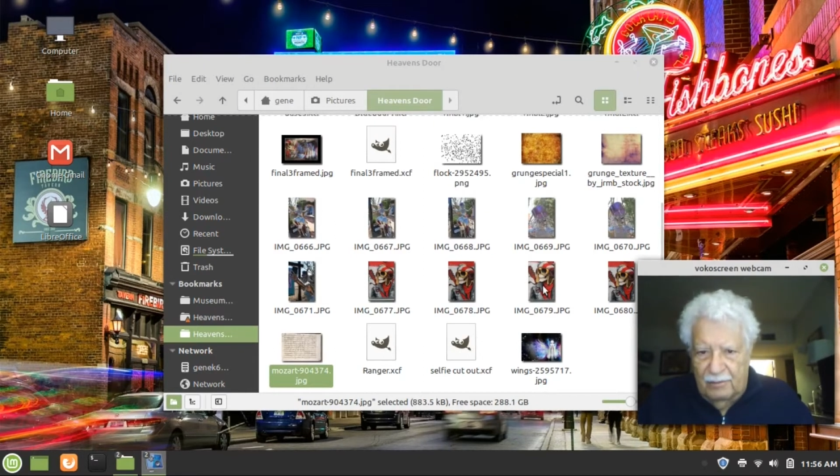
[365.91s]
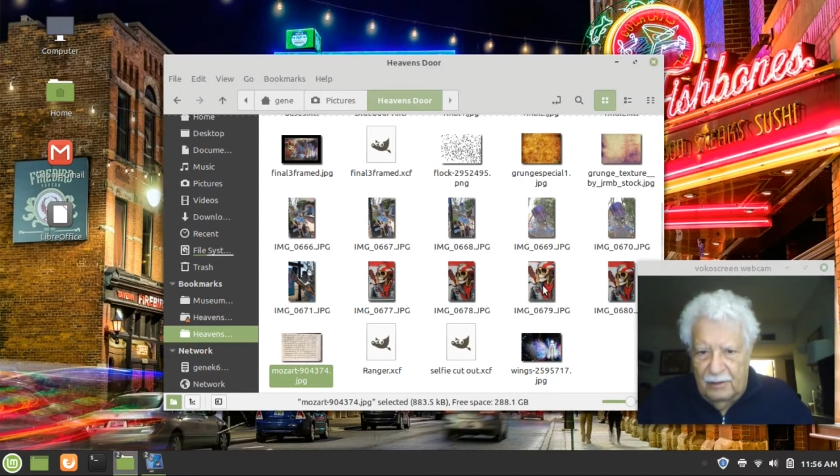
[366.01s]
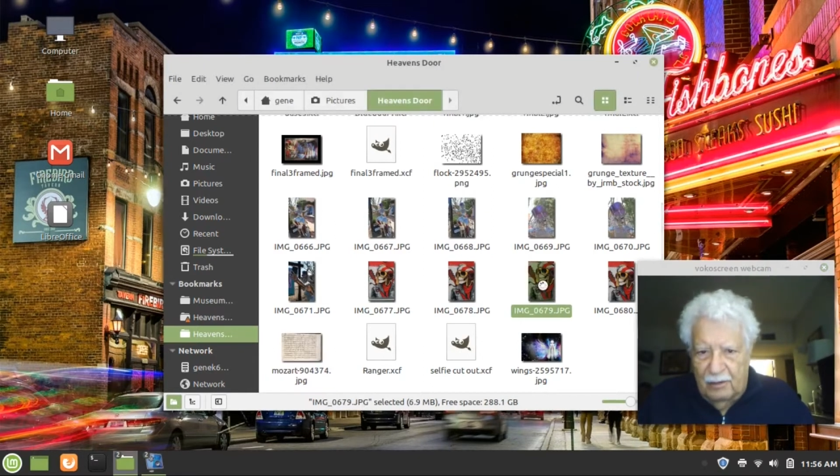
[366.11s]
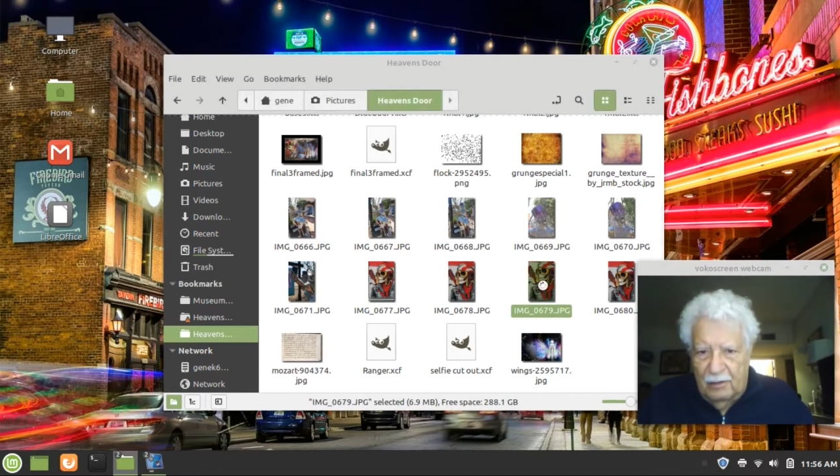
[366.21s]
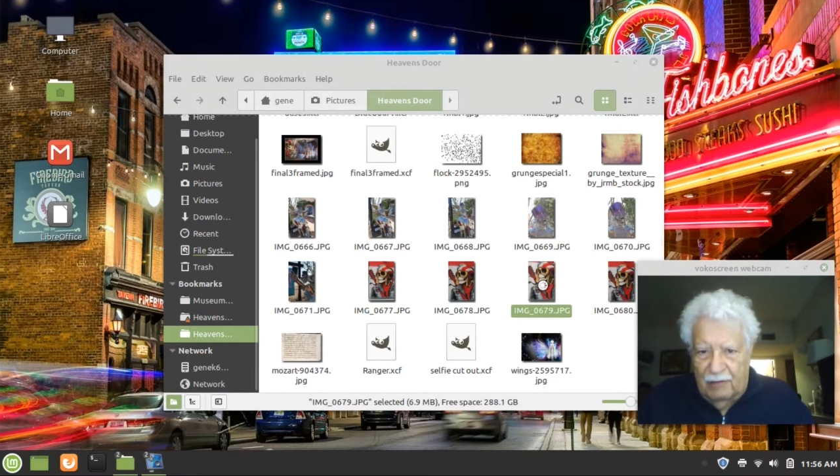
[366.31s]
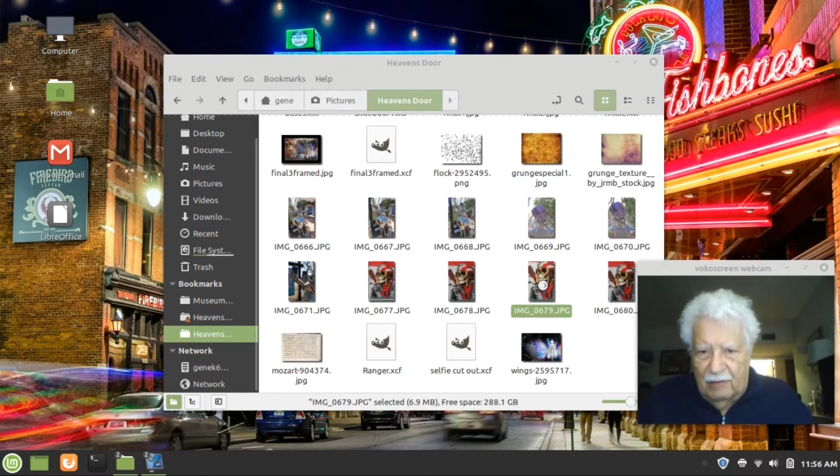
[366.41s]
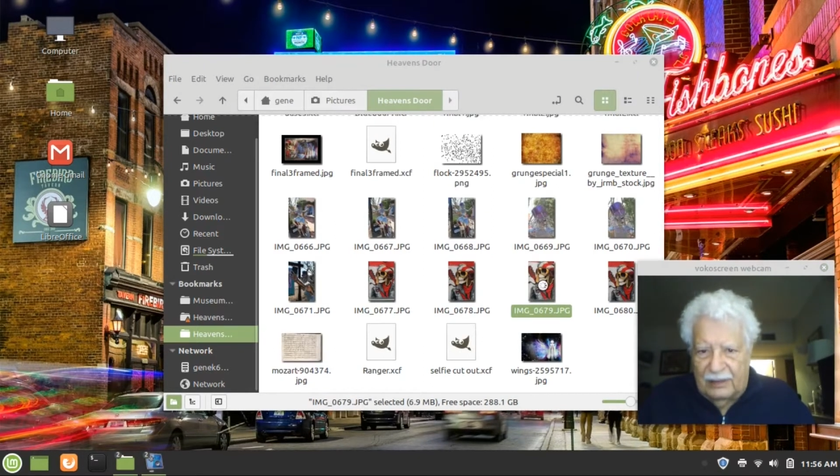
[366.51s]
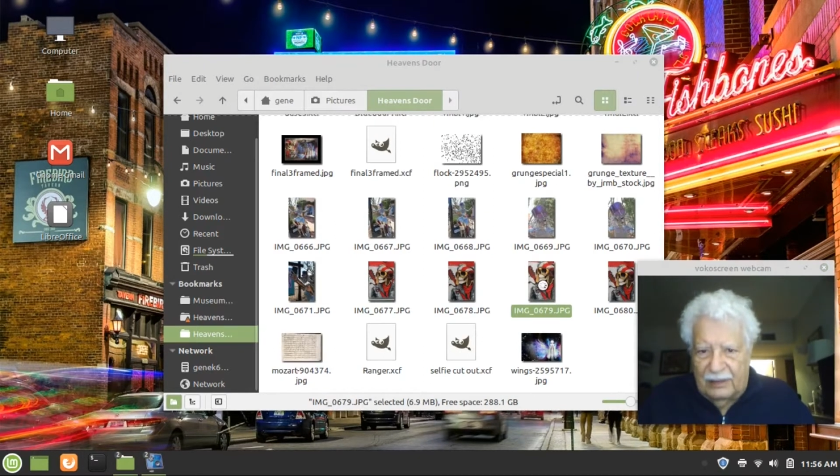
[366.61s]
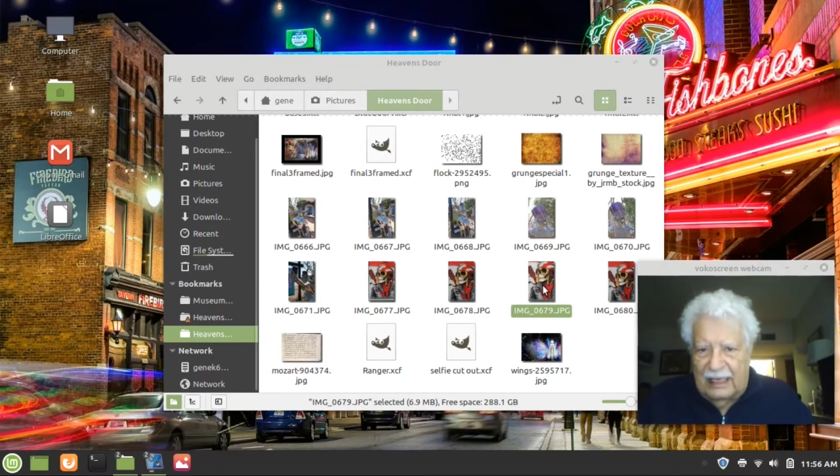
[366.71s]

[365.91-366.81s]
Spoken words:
off a can of